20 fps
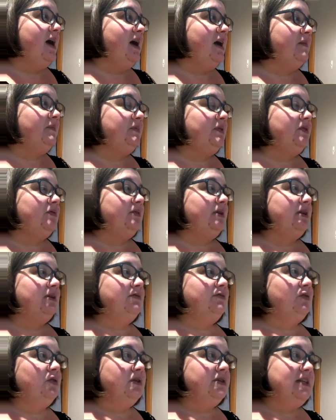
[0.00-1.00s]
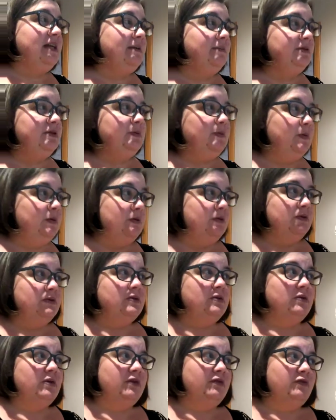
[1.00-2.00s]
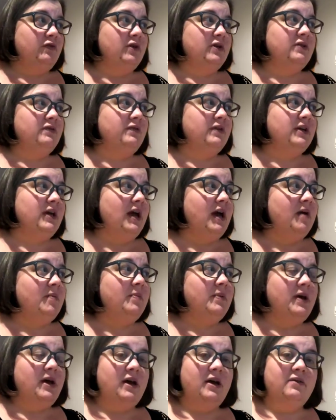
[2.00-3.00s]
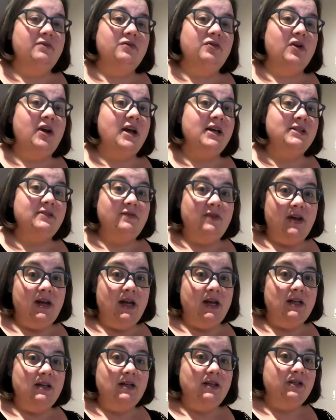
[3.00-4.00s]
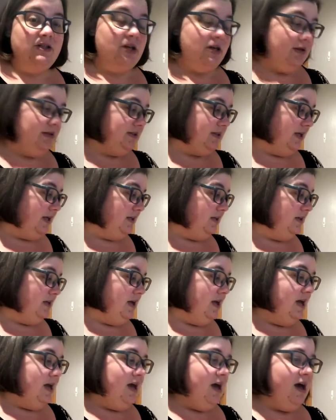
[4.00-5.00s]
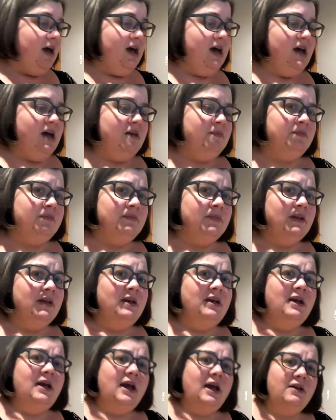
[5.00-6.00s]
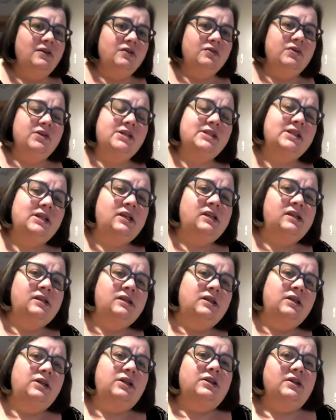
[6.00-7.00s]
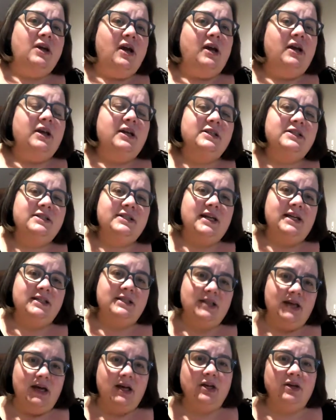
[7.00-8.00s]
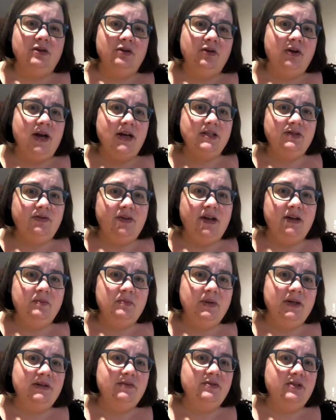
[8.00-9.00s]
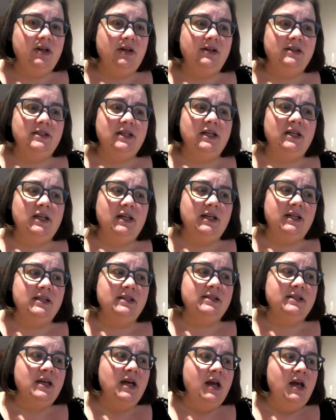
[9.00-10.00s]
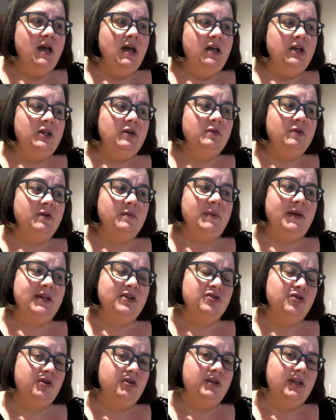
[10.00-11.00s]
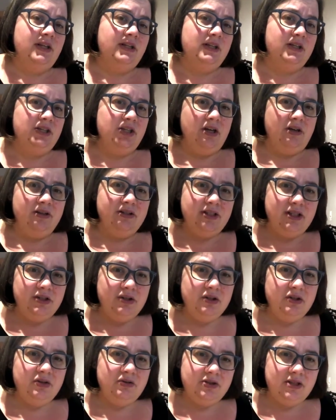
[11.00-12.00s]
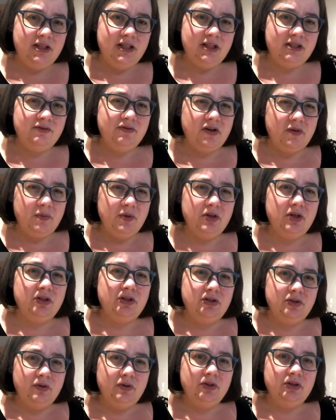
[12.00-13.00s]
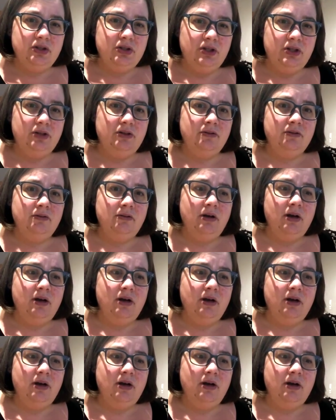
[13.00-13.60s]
You need 4 tablespoons or 1/4 of a cup of grass-fed gelatin. And the reason it says grass-fed beef gelatin is you want to make sure that the gelatin you're using is from a good source too.